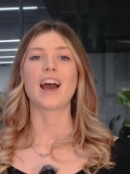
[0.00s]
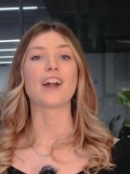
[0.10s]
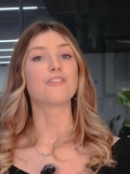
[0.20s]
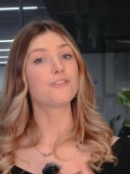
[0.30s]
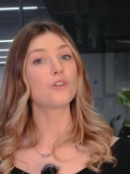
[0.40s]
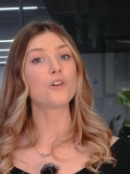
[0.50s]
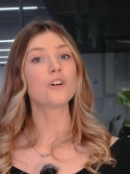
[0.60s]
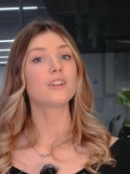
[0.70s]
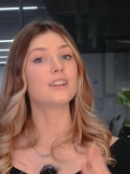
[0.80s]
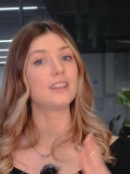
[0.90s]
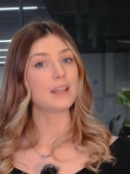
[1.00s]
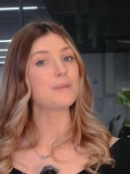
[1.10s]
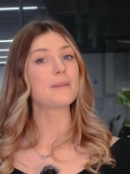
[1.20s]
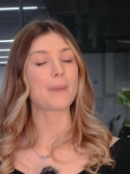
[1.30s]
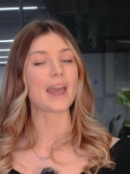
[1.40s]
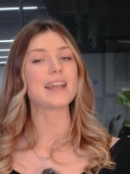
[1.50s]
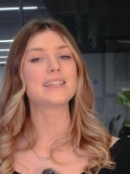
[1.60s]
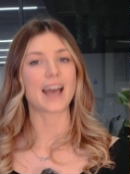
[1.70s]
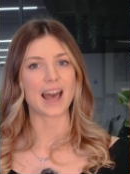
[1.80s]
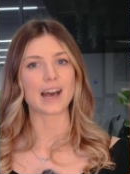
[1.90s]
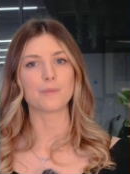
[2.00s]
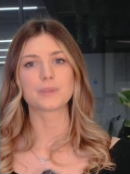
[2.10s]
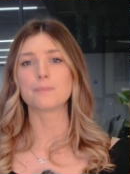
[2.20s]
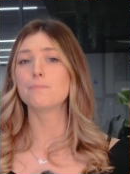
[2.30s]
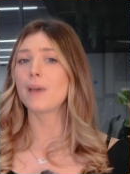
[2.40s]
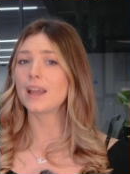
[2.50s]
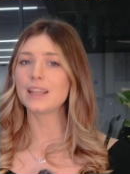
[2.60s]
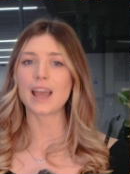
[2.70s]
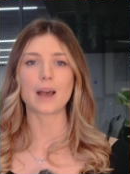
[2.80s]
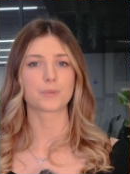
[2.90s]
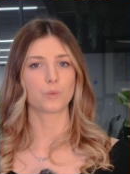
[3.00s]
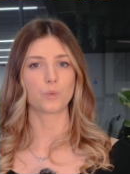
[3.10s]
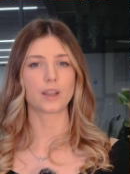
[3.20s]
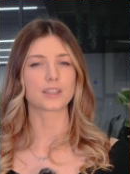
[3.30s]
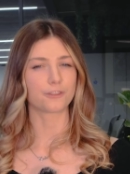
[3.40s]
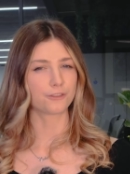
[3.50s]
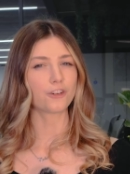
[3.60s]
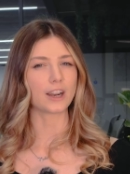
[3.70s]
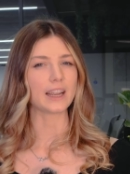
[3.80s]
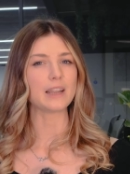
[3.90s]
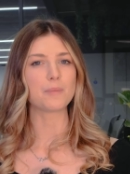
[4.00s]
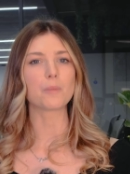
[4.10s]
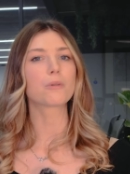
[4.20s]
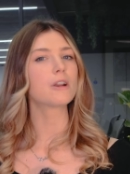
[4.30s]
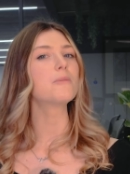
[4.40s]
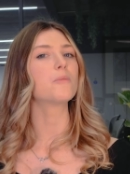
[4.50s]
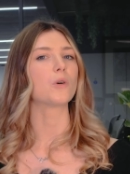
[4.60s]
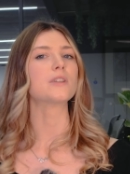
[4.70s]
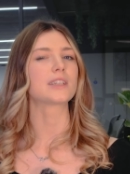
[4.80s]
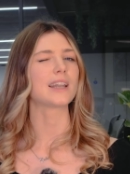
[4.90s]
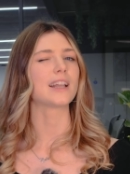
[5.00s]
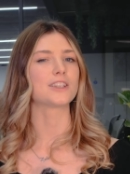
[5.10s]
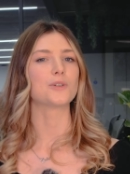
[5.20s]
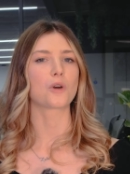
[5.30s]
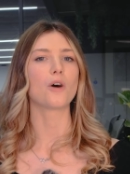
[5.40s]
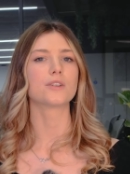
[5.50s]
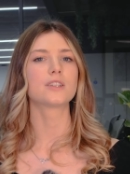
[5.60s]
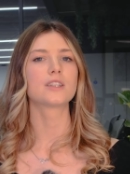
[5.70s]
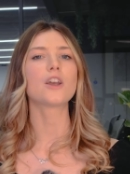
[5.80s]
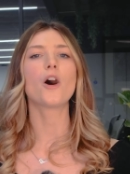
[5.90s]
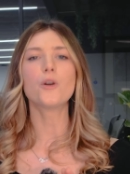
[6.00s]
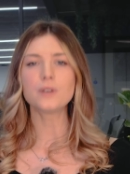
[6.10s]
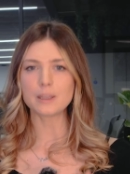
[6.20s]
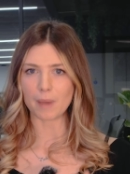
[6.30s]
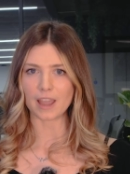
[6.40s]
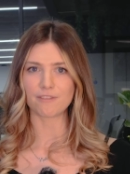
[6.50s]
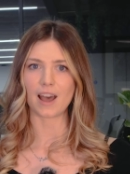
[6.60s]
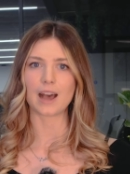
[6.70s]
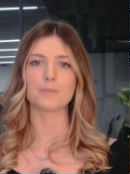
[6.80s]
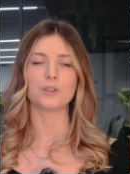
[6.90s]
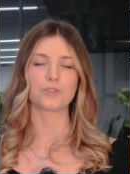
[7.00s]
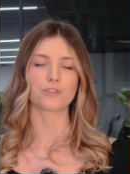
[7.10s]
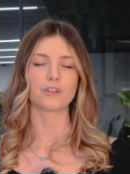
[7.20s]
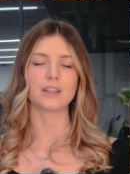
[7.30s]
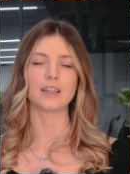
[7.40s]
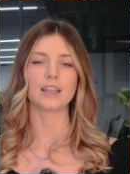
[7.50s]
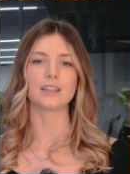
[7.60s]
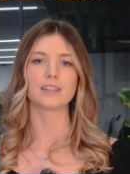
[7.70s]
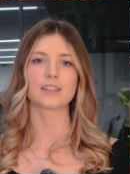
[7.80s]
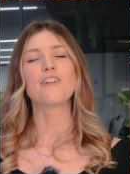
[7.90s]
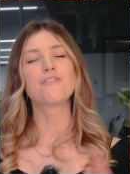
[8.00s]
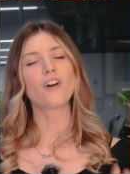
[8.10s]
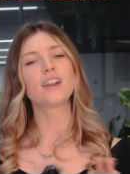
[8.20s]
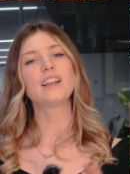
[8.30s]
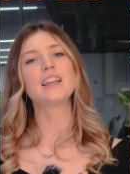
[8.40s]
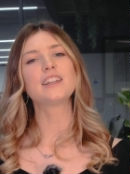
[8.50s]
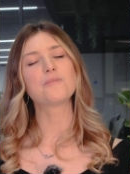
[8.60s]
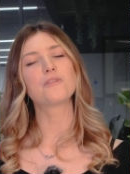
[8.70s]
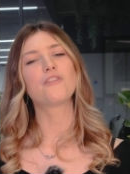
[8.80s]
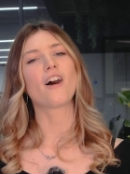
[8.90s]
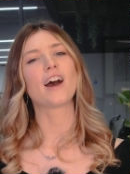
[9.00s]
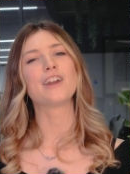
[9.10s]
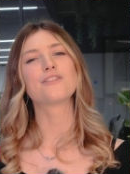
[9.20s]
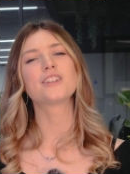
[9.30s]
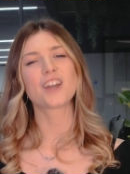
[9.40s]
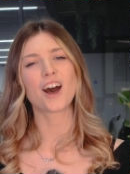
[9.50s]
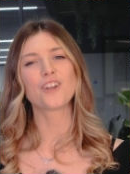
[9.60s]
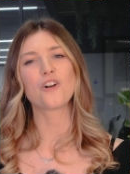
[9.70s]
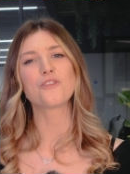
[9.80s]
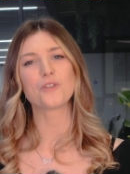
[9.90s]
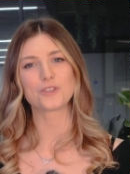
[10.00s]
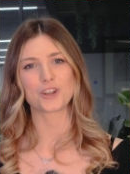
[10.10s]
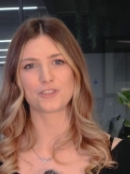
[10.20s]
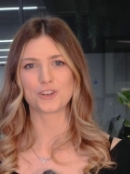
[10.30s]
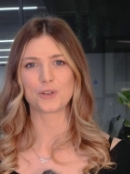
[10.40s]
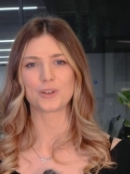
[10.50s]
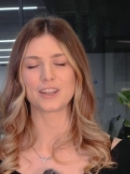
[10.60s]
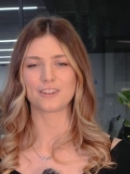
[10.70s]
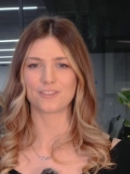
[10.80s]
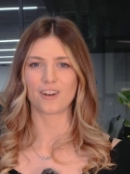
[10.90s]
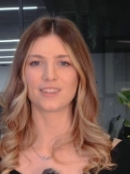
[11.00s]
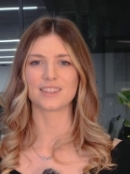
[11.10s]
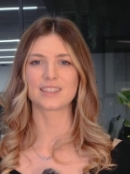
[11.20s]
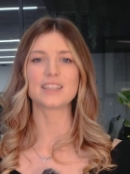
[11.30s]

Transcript: And four, limit paid apps. Many apps on Wix are free, but premium ones can add to your costs. Only pay for apps you truly need. And finally, at number 5, turn off auto renewal in advance.